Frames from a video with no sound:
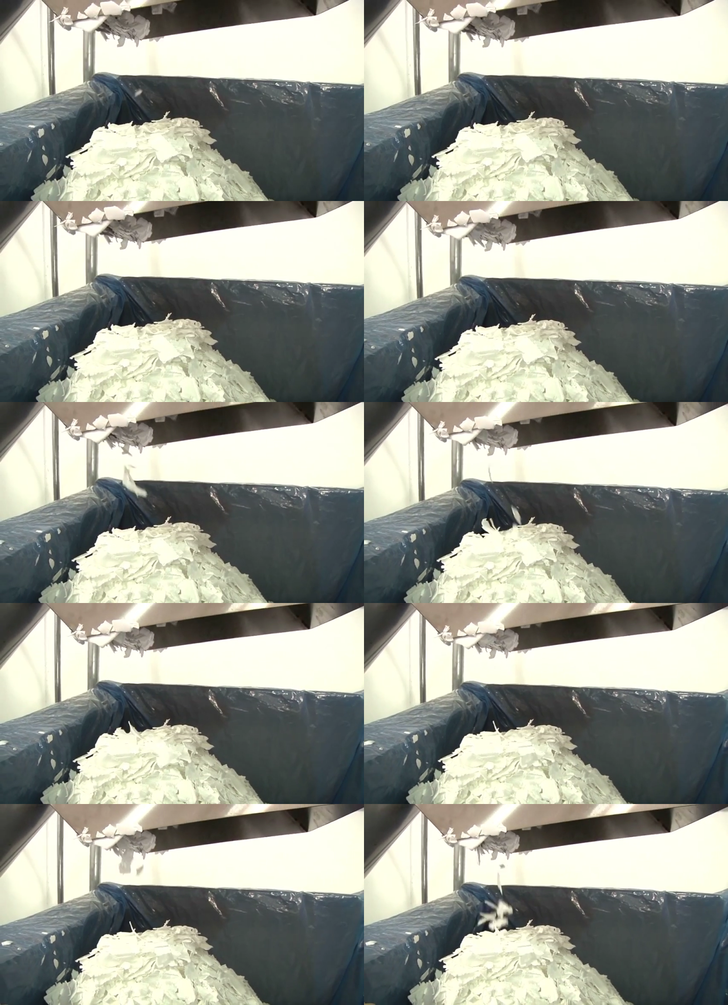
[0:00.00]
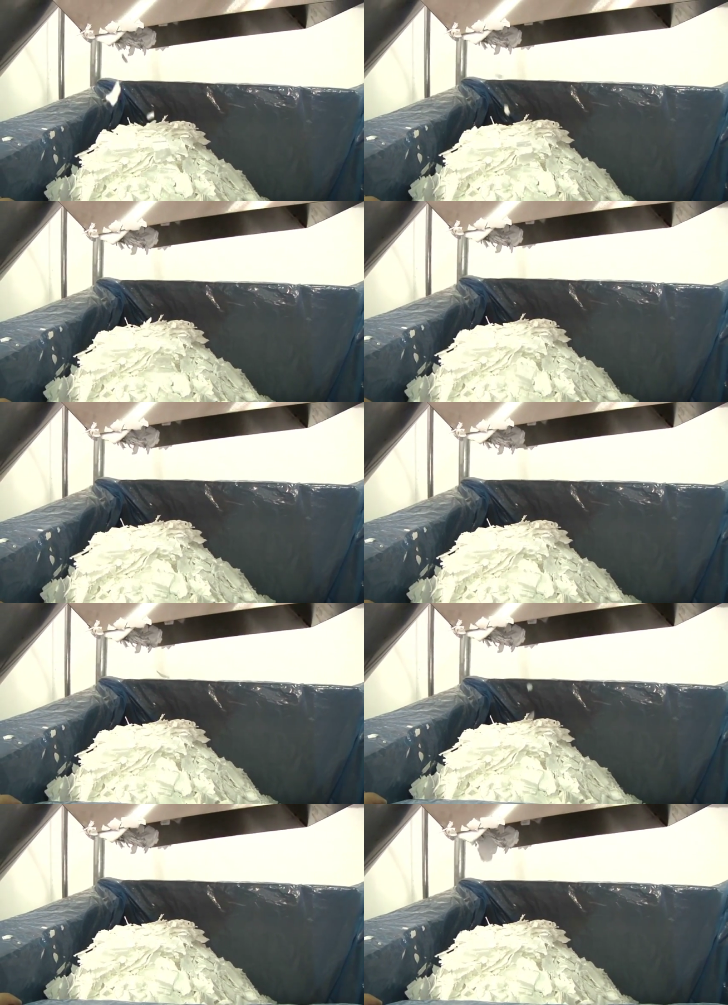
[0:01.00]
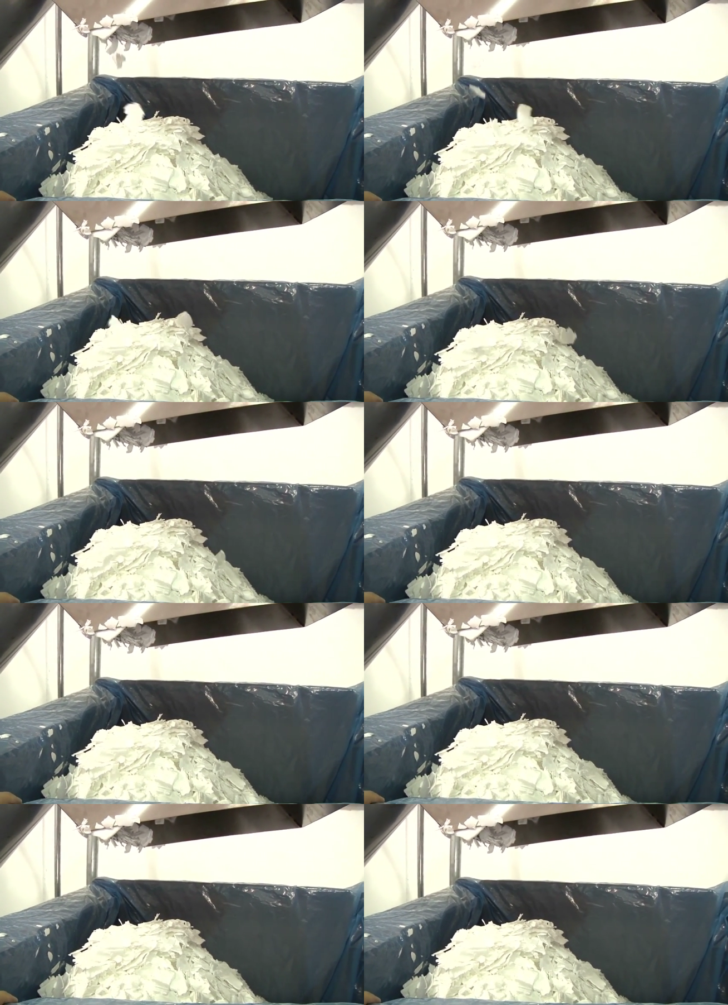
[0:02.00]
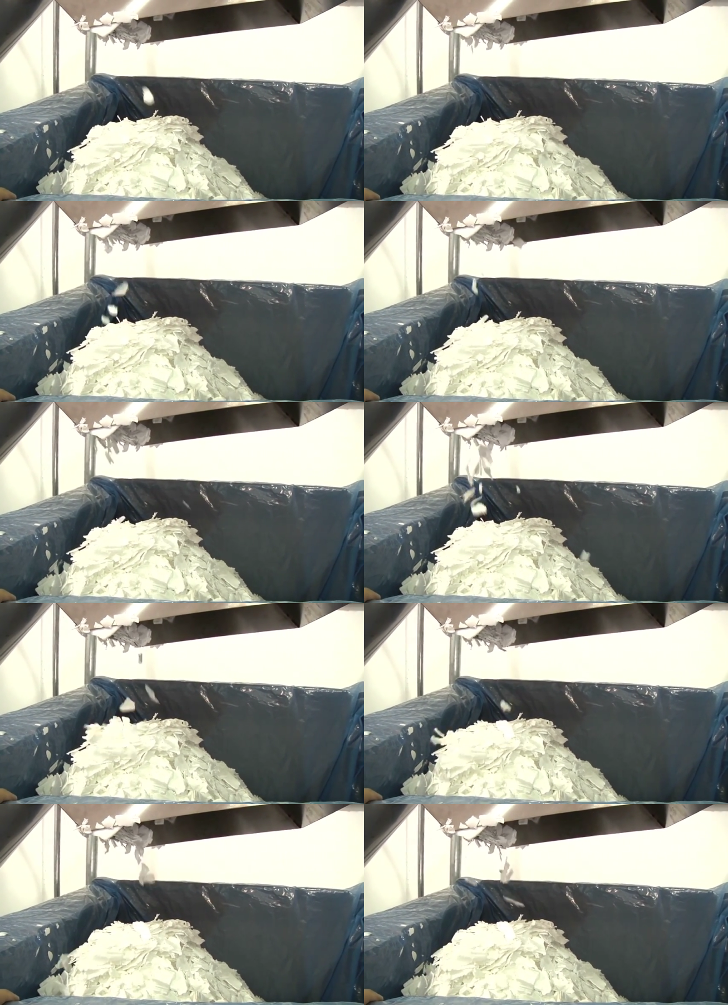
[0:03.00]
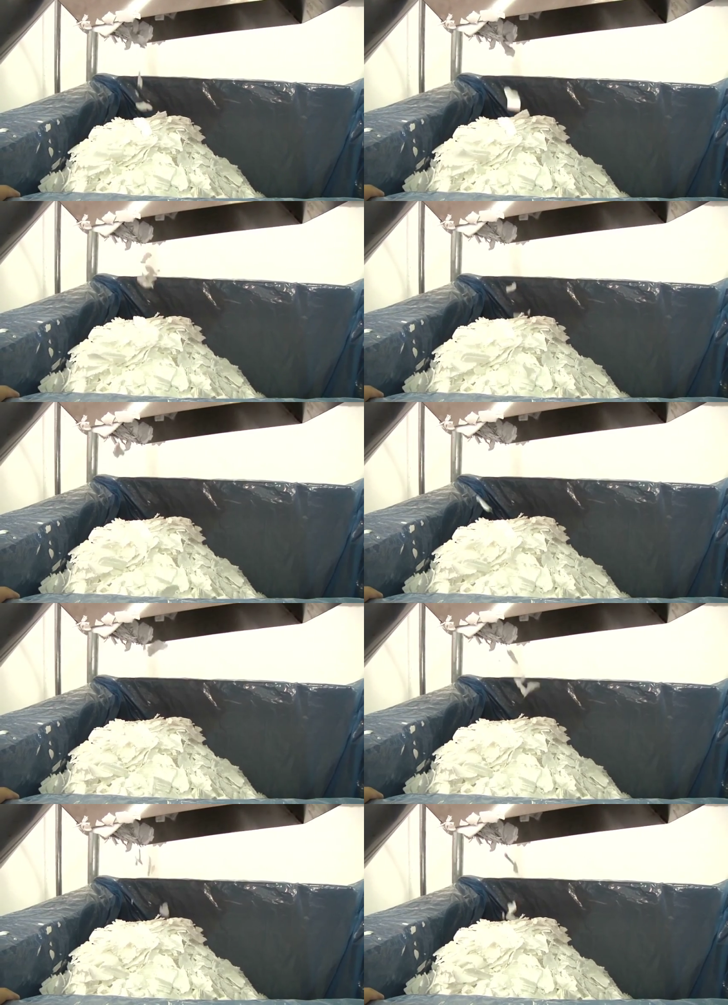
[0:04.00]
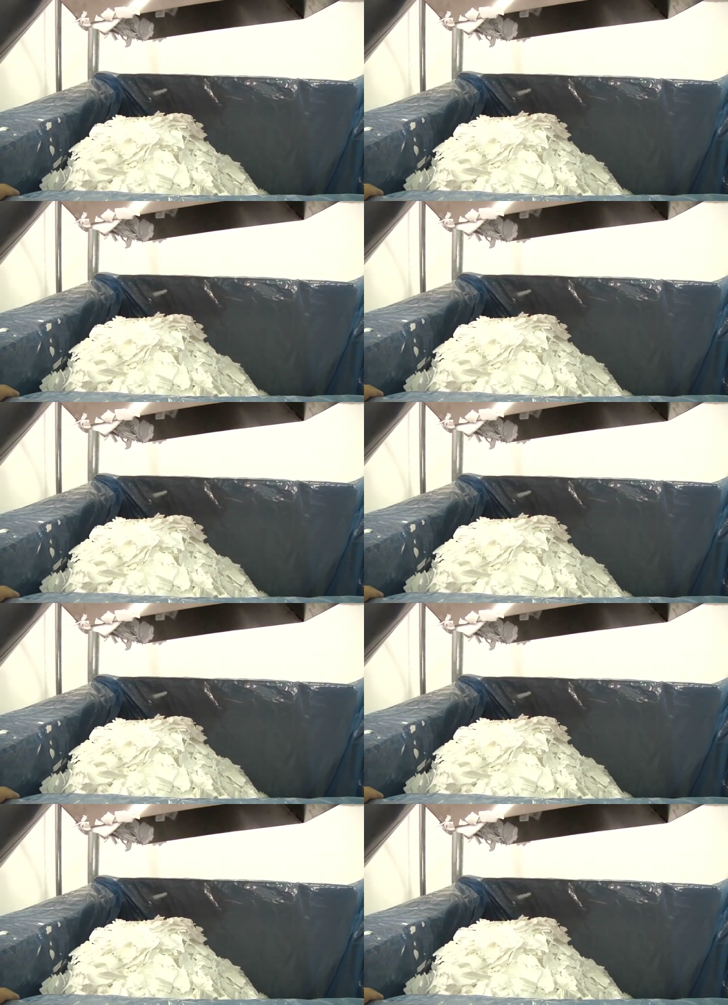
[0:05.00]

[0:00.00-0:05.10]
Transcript: No face is visible, so there are no lips to read.